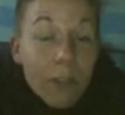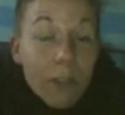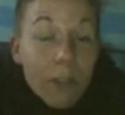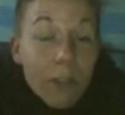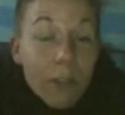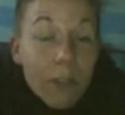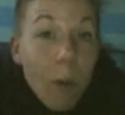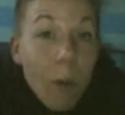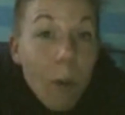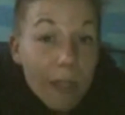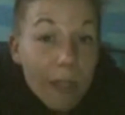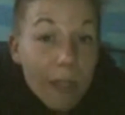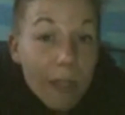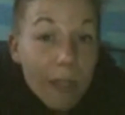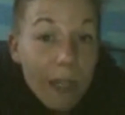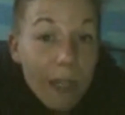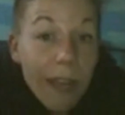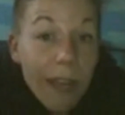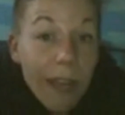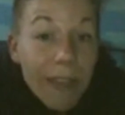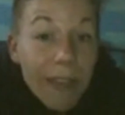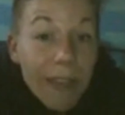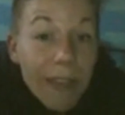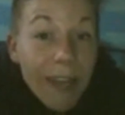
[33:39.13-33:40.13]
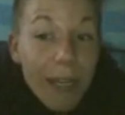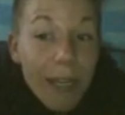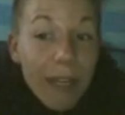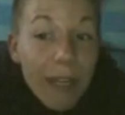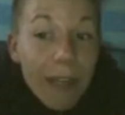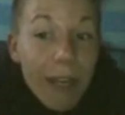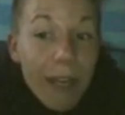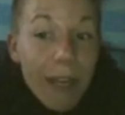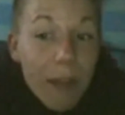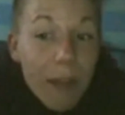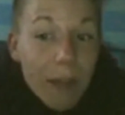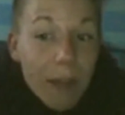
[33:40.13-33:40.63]
the quality, and the
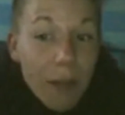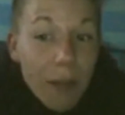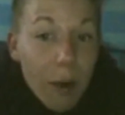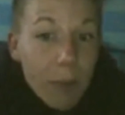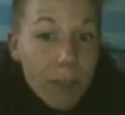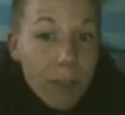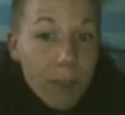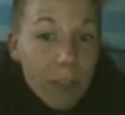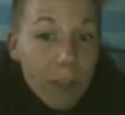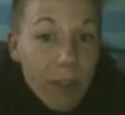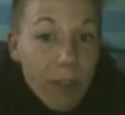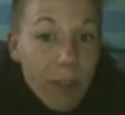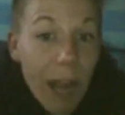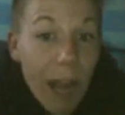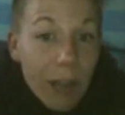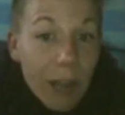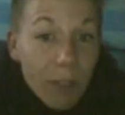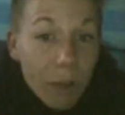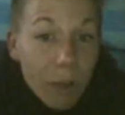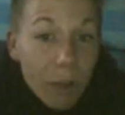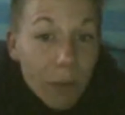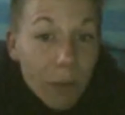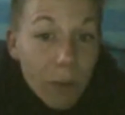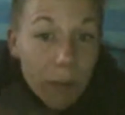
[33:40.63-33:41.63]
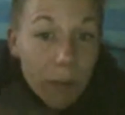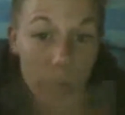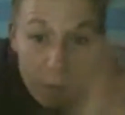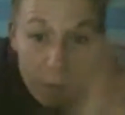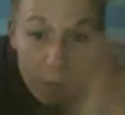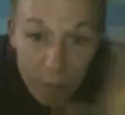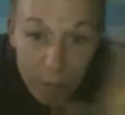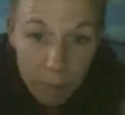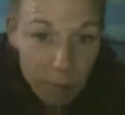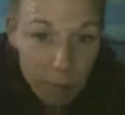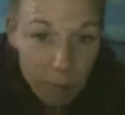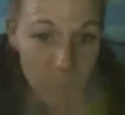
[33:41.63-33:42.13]
98% remaining
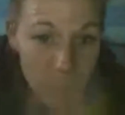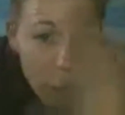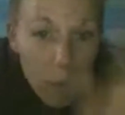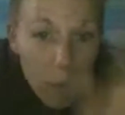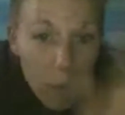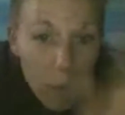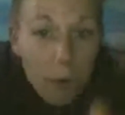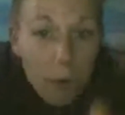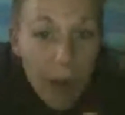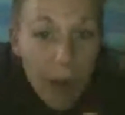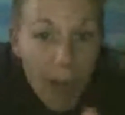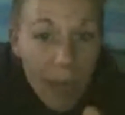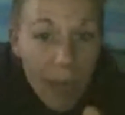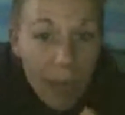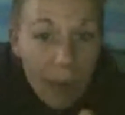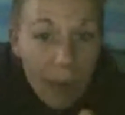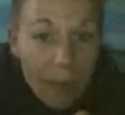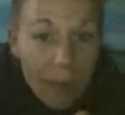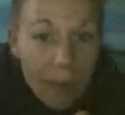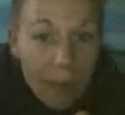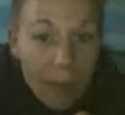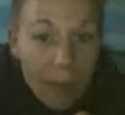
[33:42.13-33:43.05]
goes into the actual